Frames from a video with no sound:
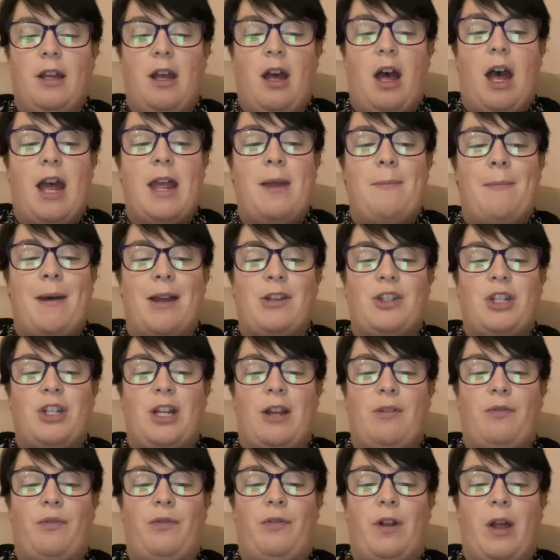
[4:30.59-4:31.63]
I imagine
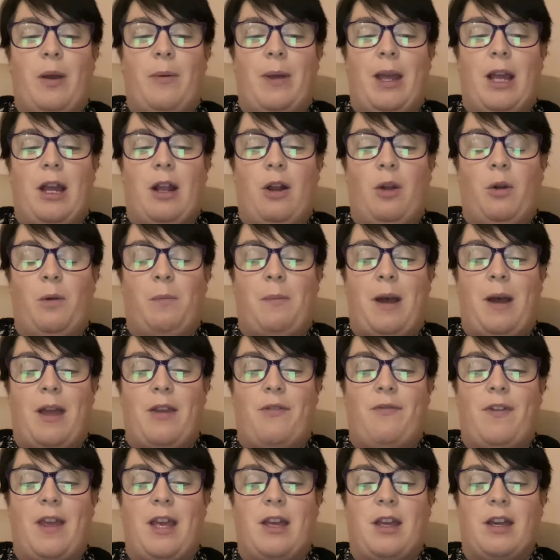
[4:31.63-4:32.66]
it flowing along my
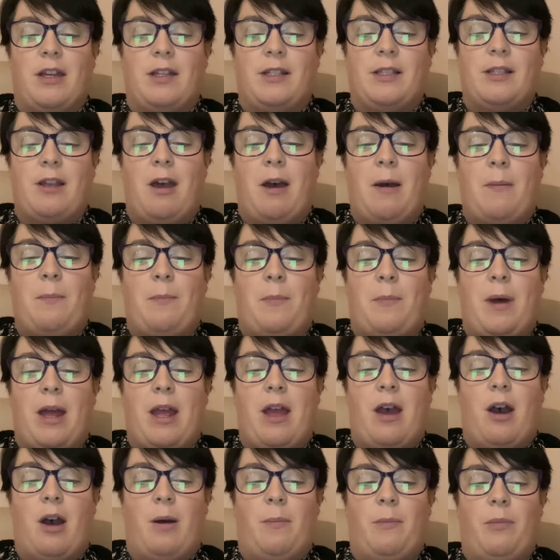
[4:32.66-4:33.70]
fingers, up my
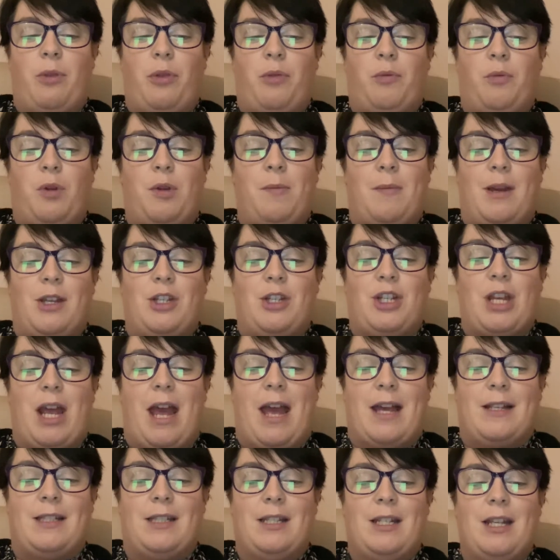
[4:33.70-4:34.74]
arm, through my
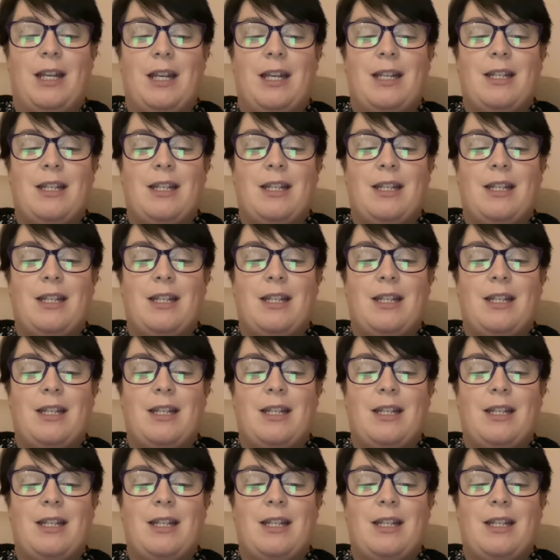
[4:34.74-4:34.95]
chest,